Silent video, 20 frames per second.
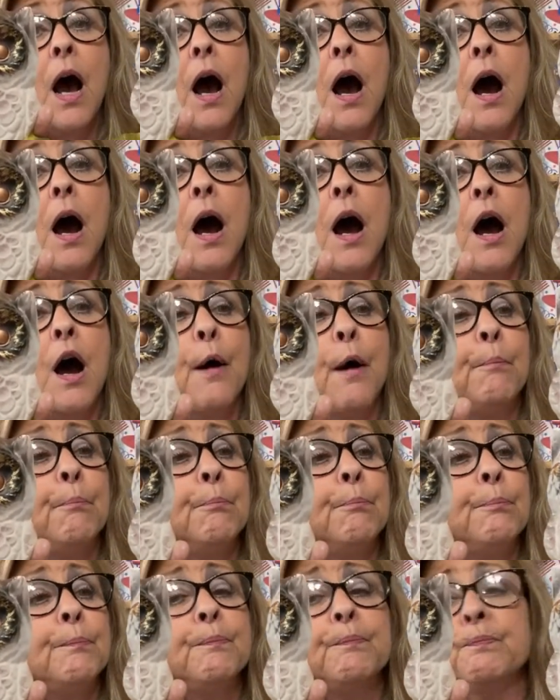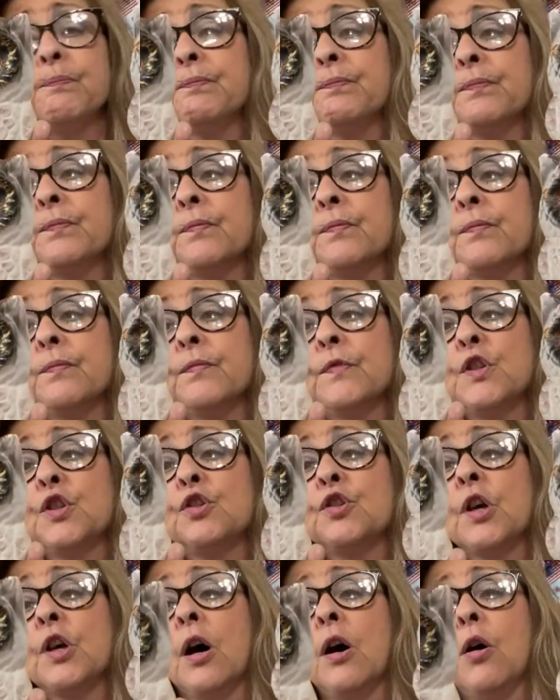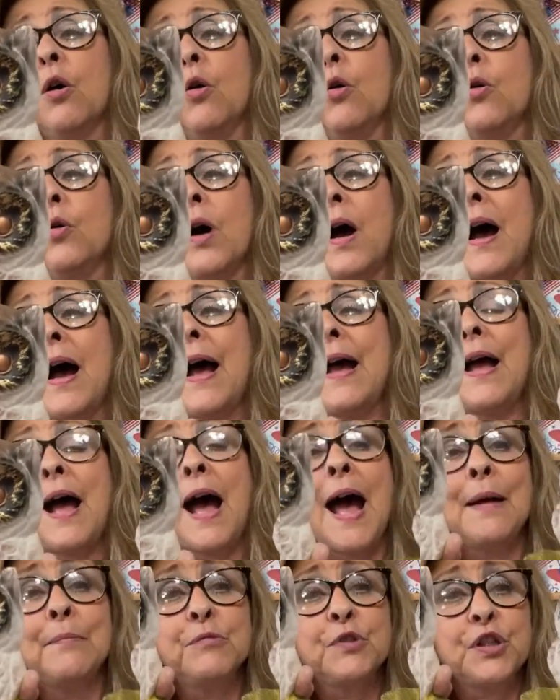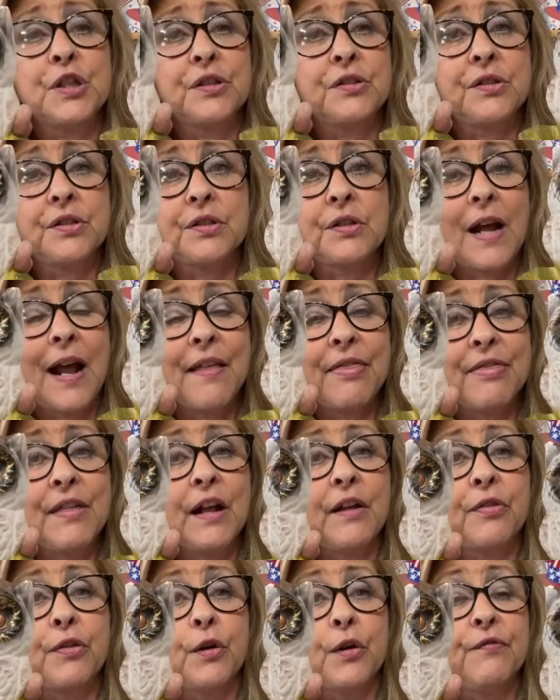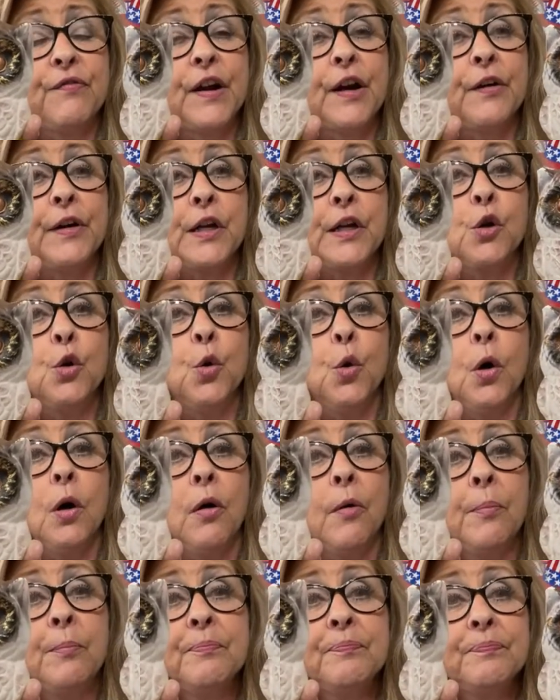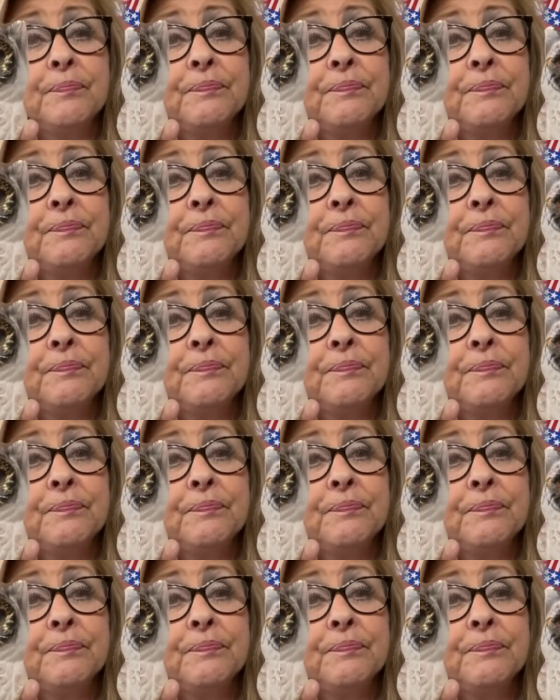Um, so I, I'm just, I think they're very cool.